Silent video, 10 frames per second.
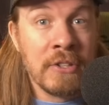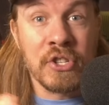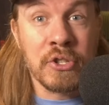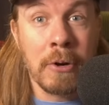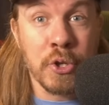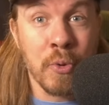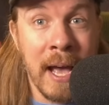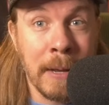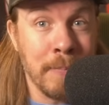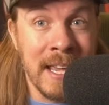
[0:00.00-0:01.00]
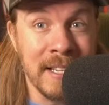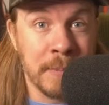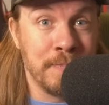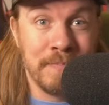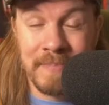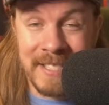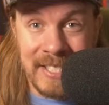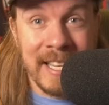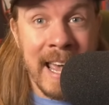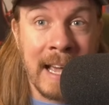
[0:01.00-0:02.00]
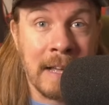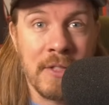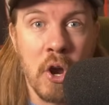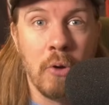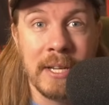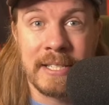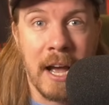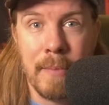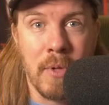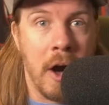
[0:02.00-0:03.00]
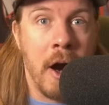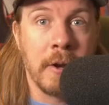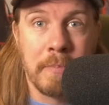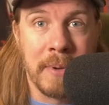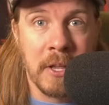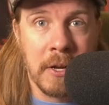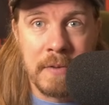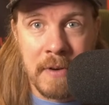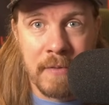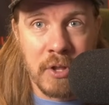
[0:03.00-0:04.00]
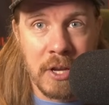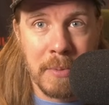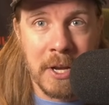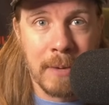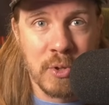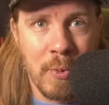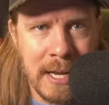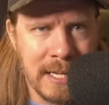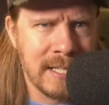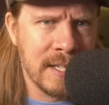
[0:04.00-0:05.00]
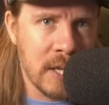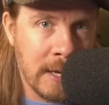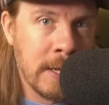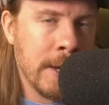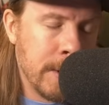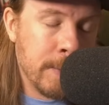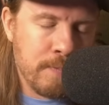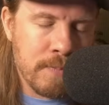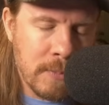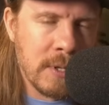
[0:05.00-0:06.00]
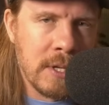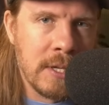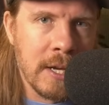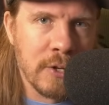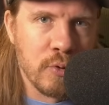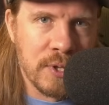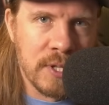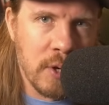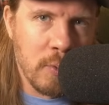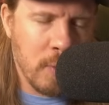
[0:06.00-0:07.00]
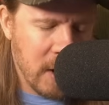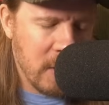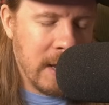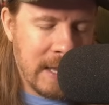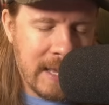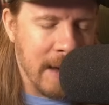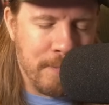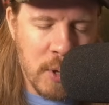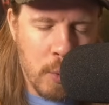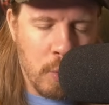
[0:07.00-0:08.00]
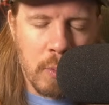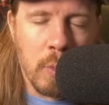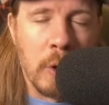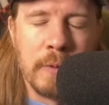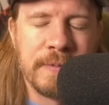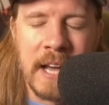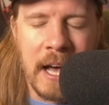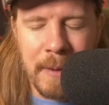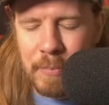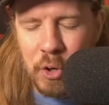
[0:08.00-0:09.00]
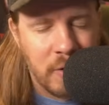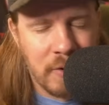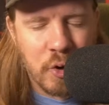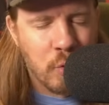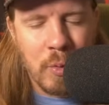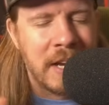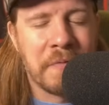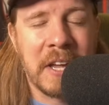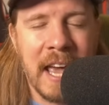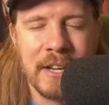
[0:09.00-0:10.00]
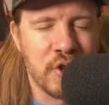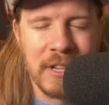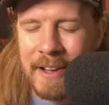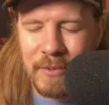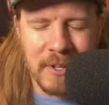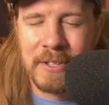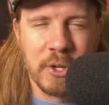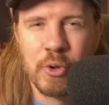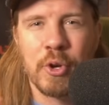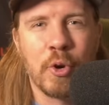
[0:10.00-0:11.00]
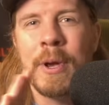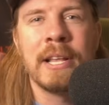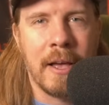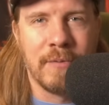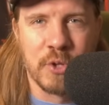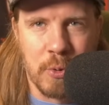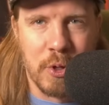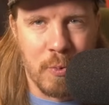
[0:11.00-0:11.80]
To start a track is sick. The only time the audibility of everything becomes a weakness is on Yggdrasil, where, yeah, wolf time, Greekification level, the Greek levels are in the